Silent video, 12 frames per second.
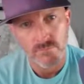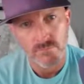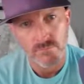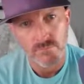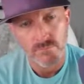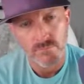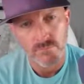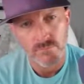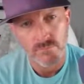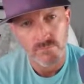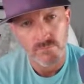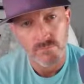
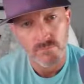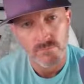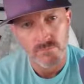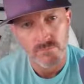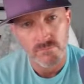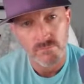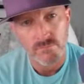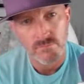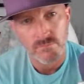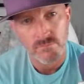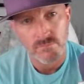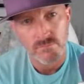
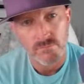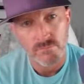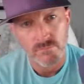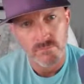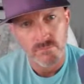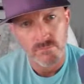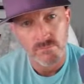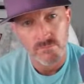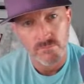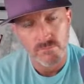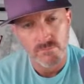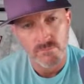
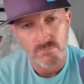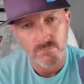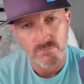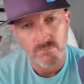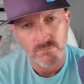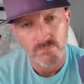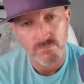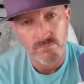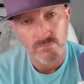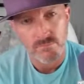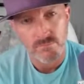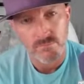
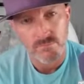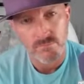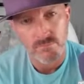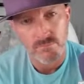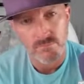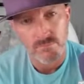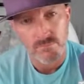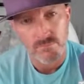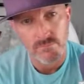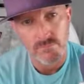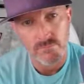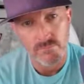
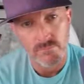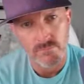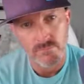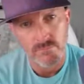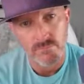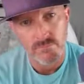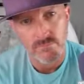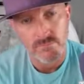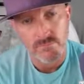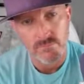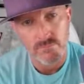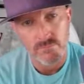
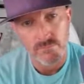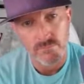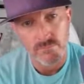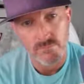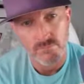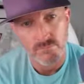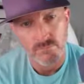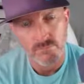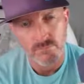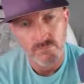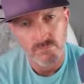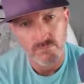
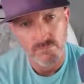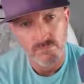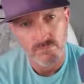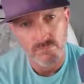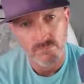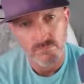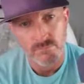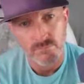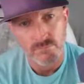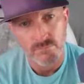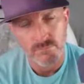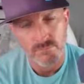The person shown says nothing.